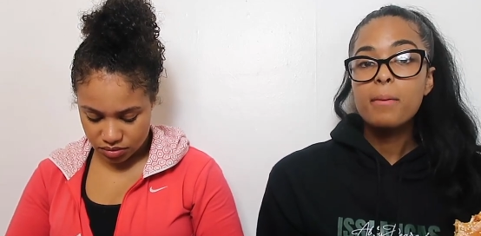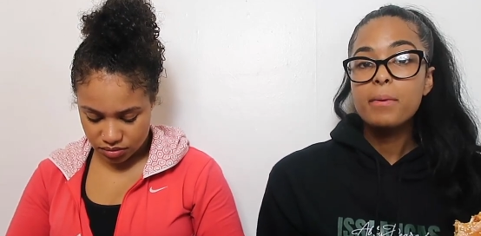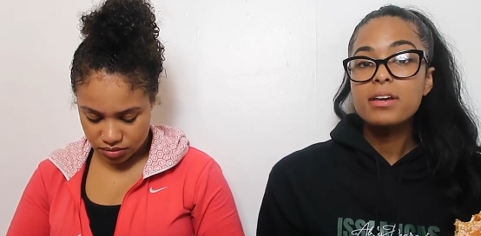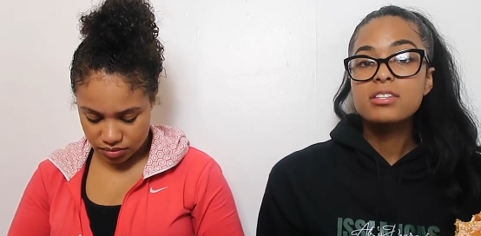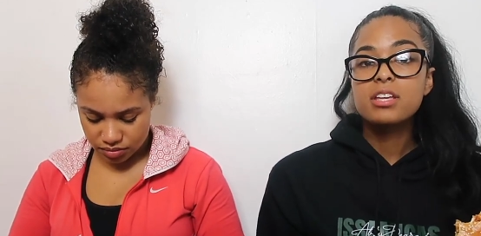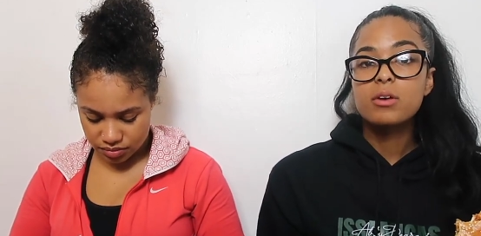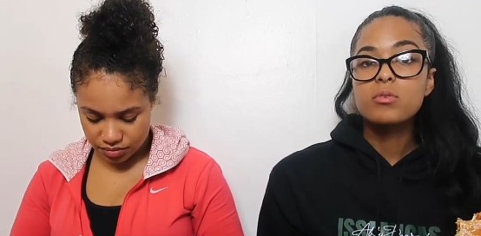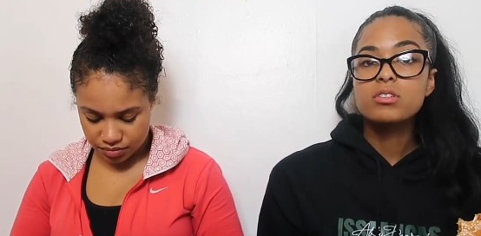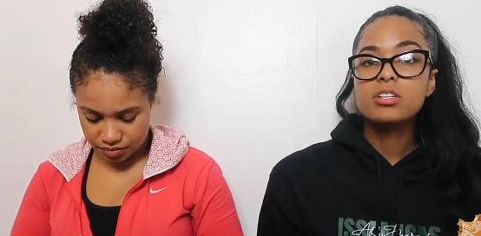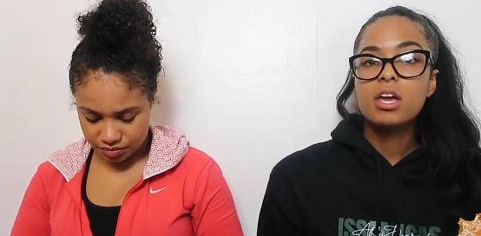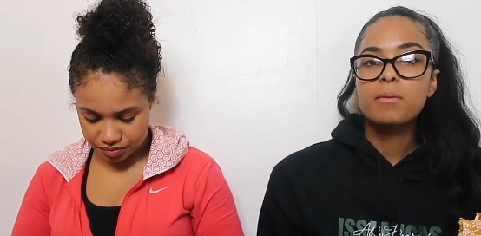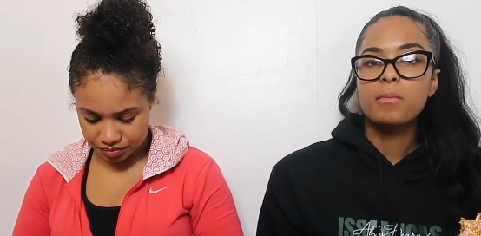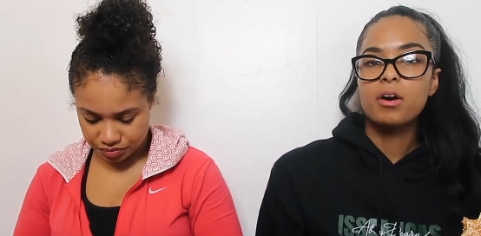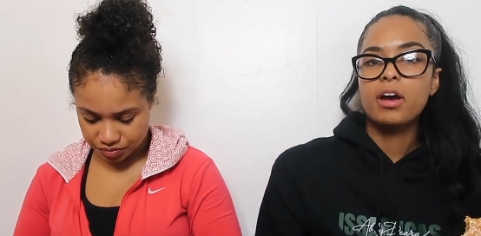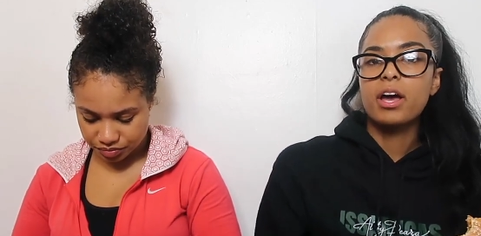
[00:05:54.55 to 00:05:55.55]
Speaker 1: Popeyes sandwich
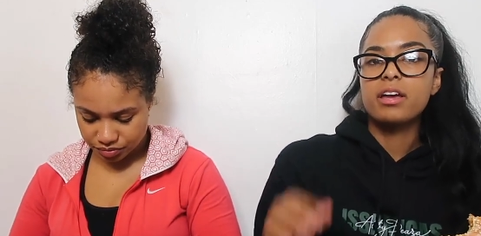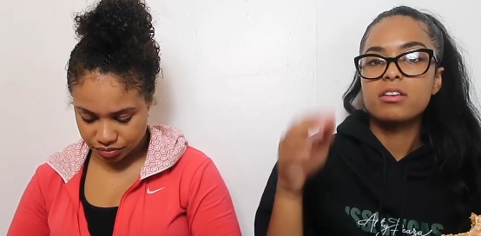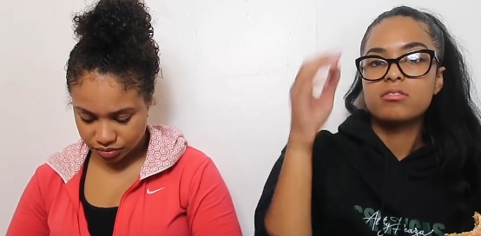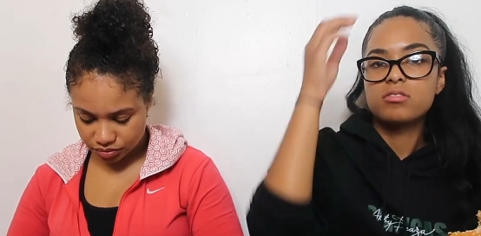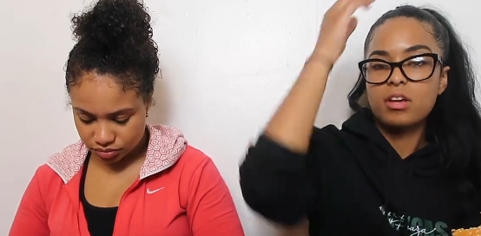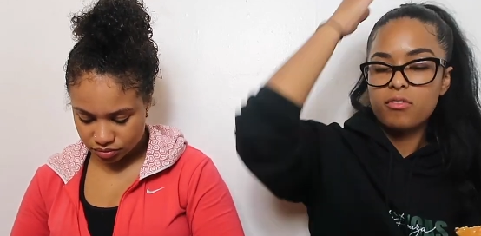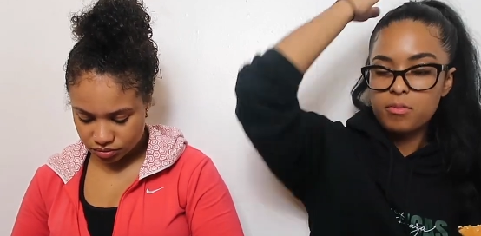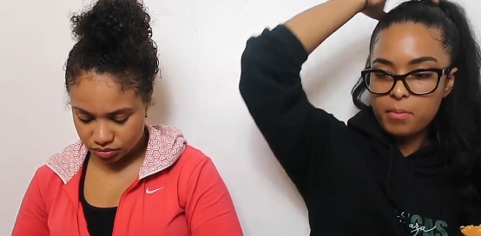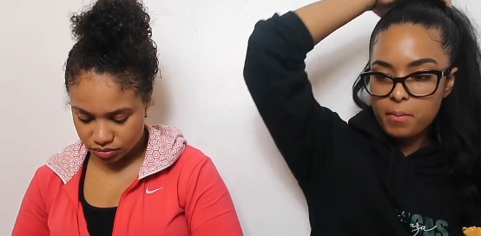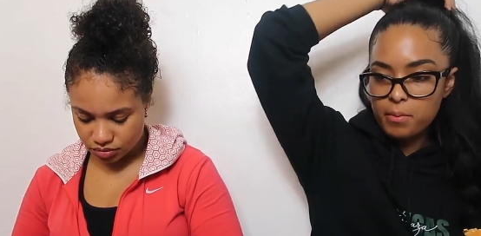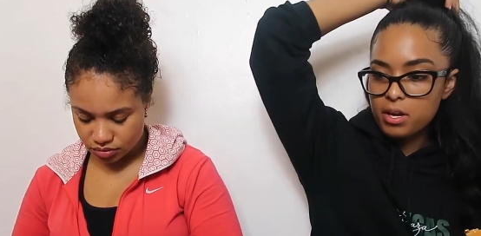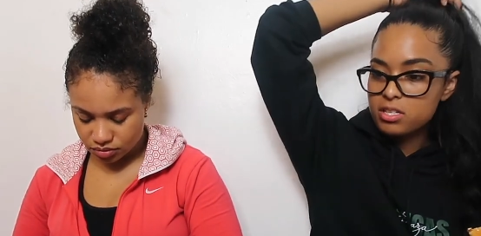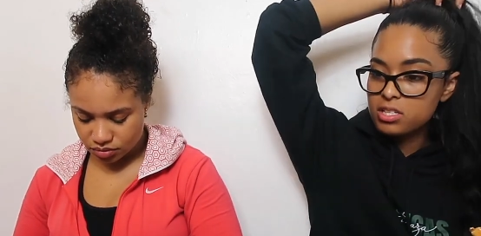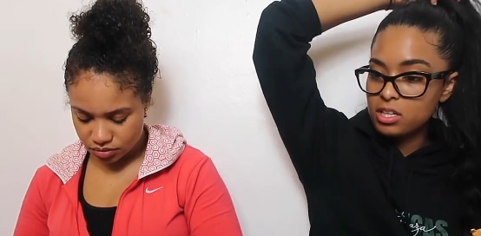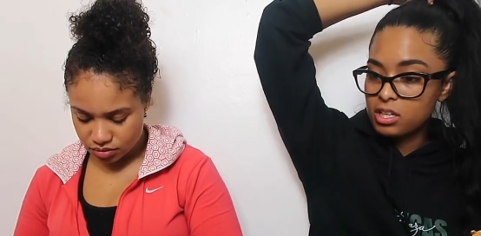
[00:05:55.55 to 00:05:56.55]
came out, I I remember
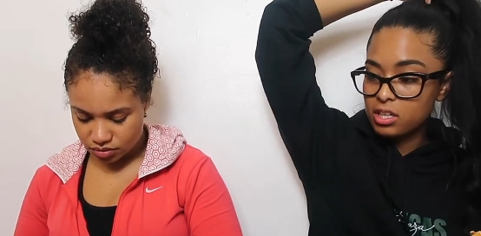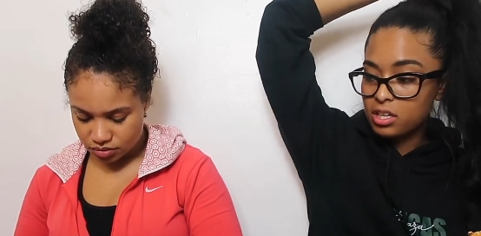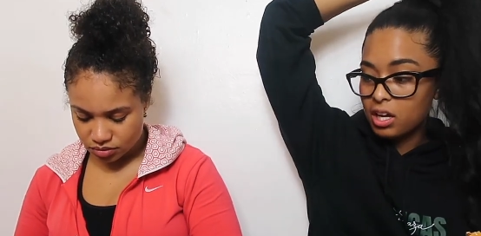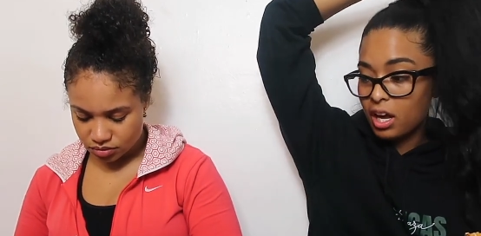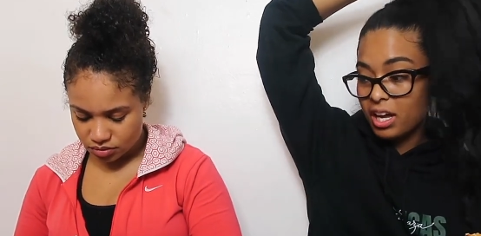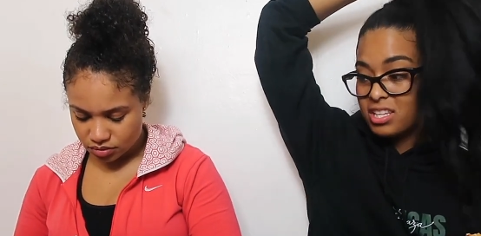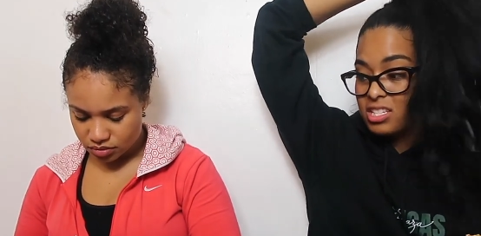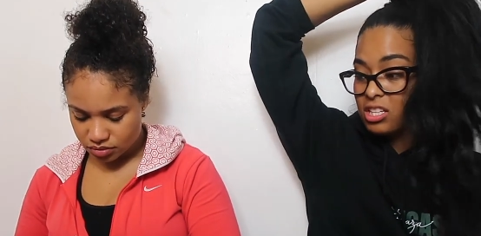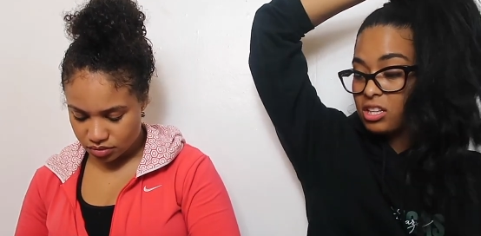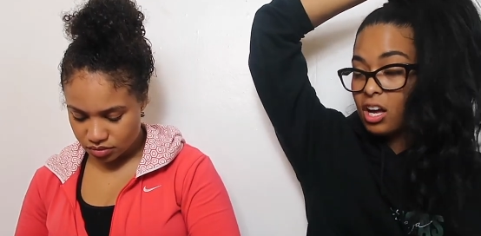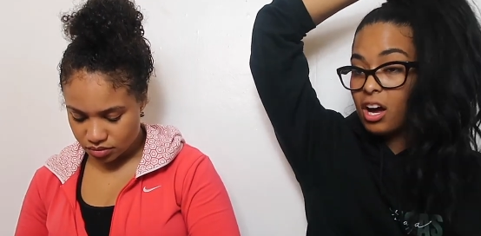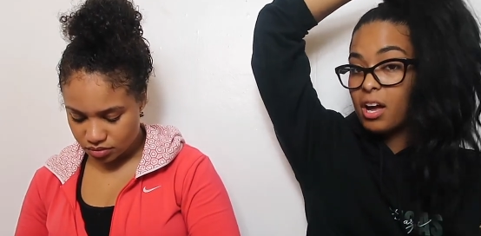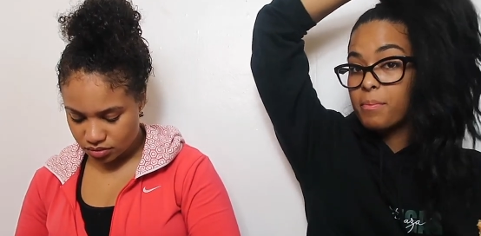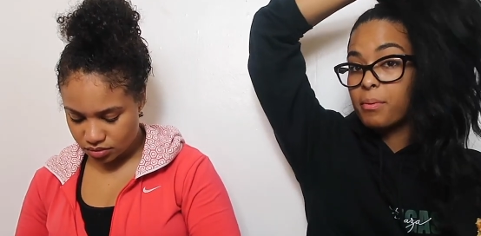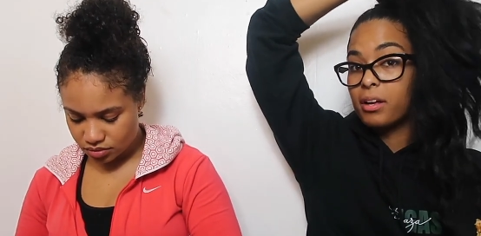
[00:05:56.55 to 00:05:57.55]
I seen I seen the
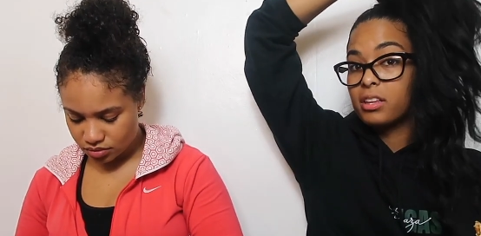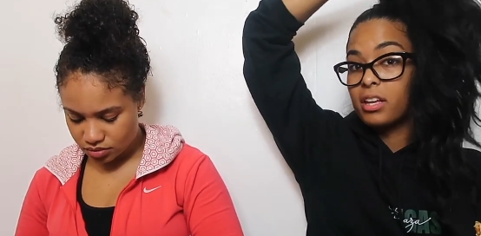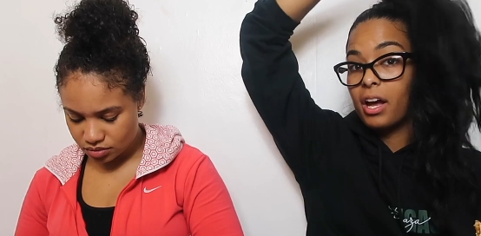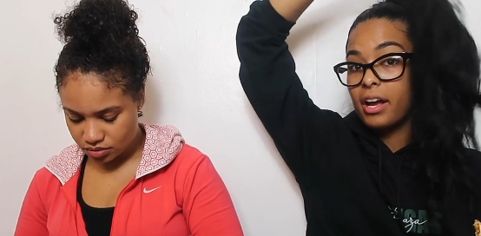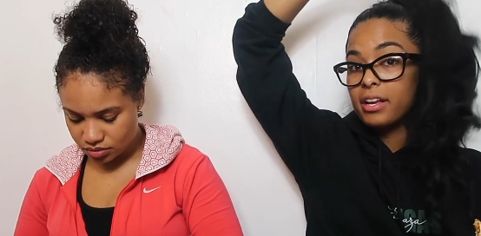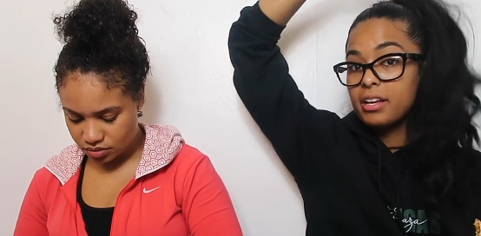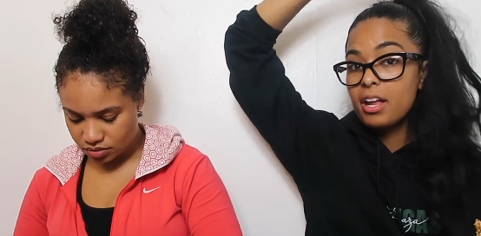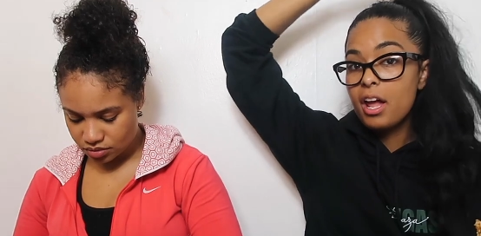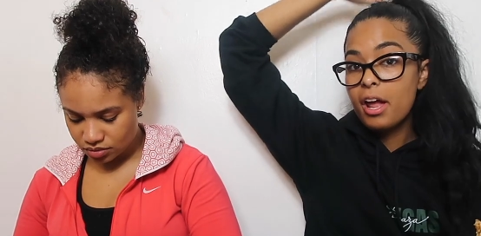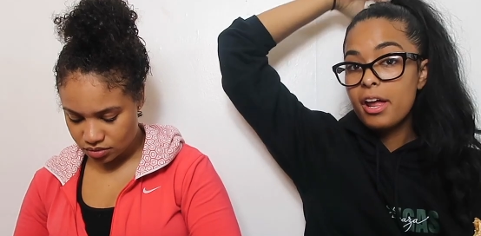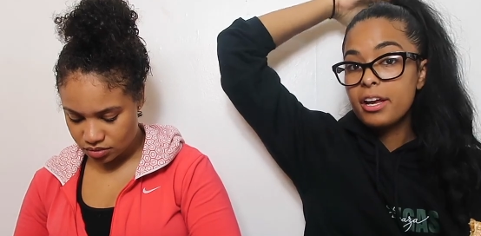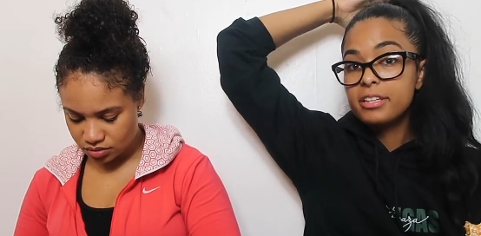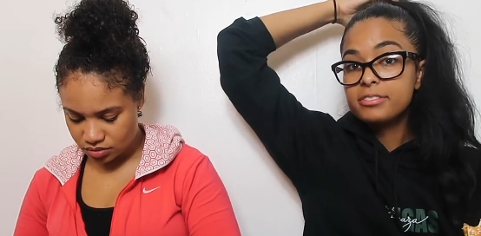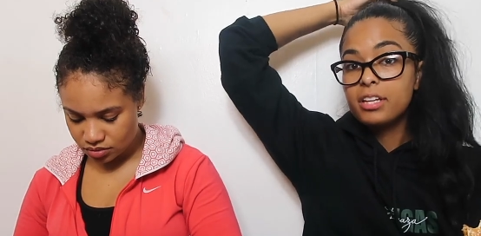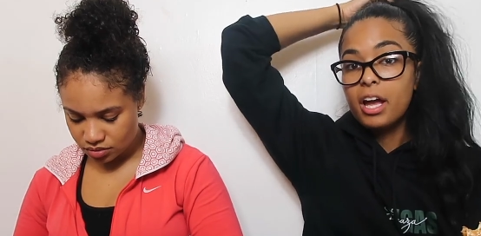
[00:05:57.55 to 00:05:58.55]
hype online.
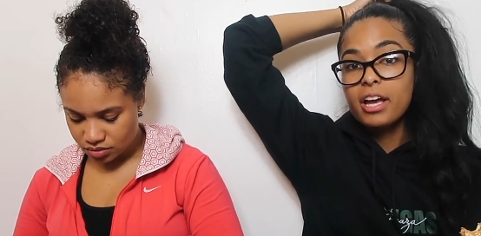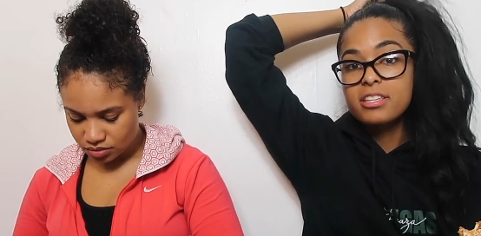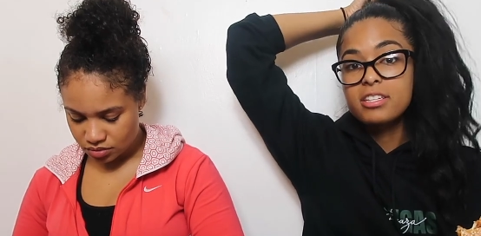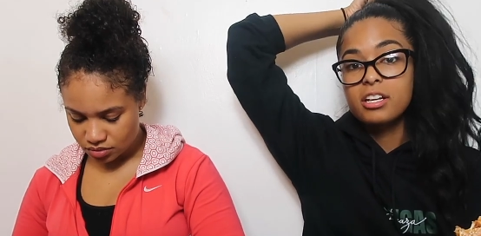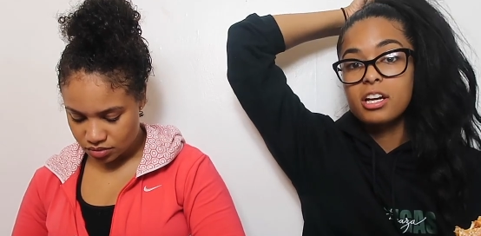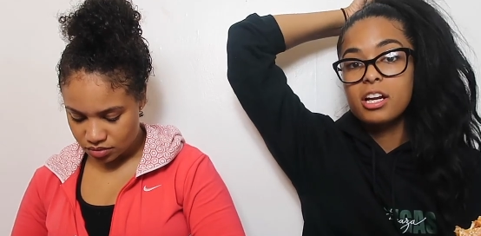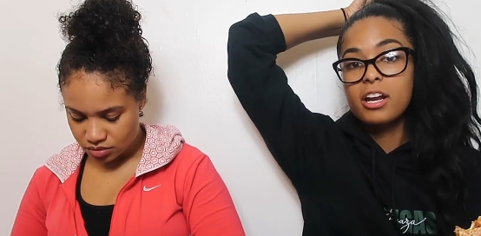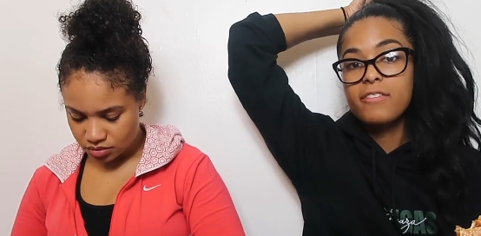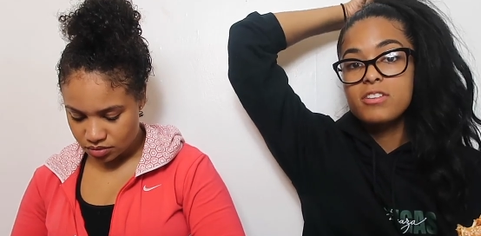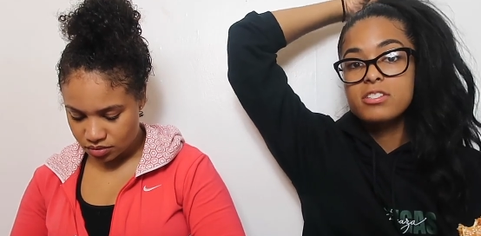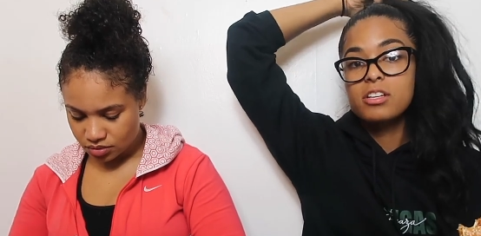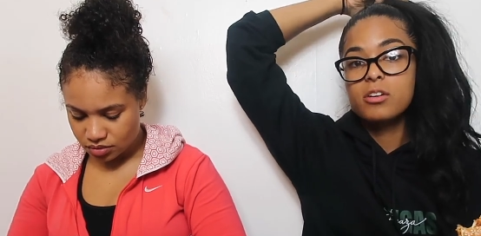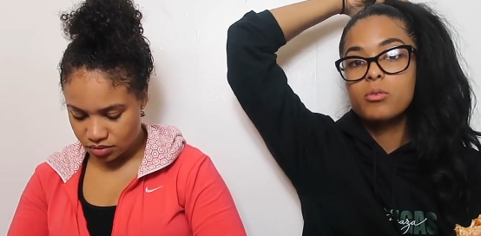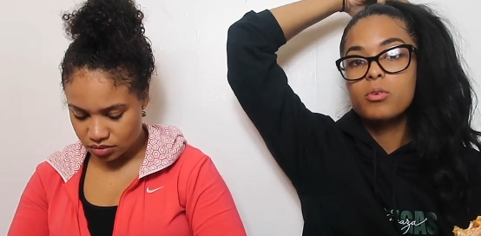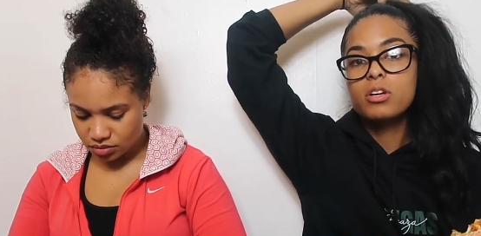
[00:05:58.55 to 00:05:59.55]
I seen Clemens
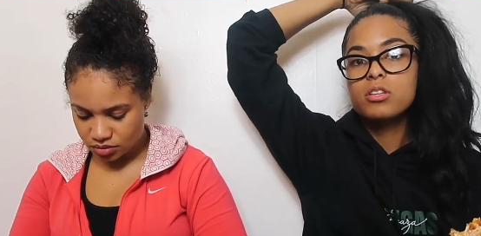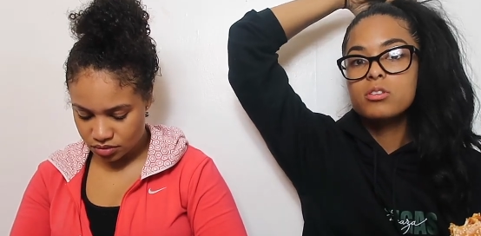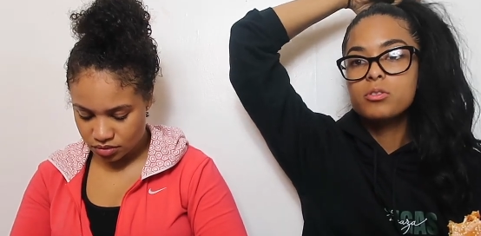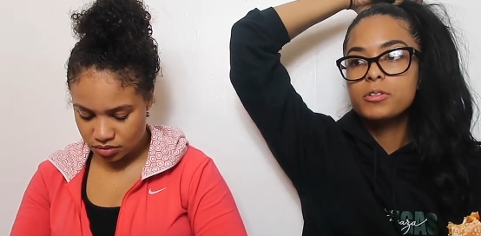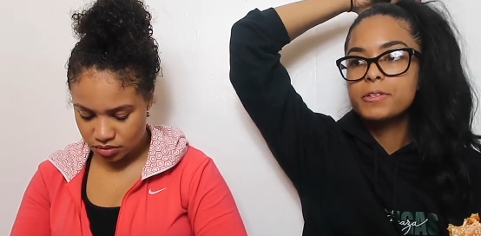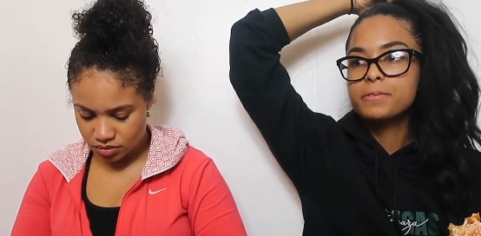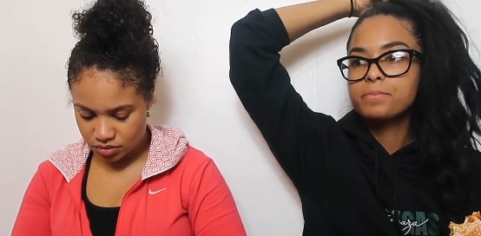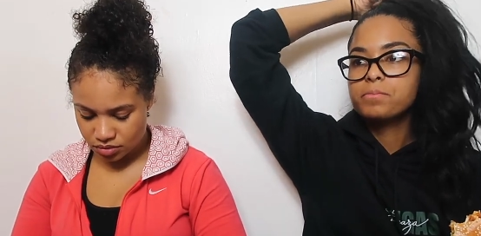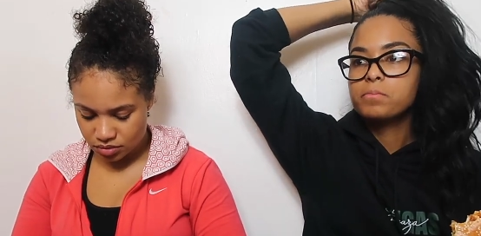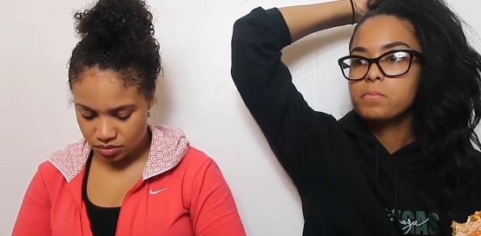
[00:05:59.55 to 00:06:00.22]
and Queen do it.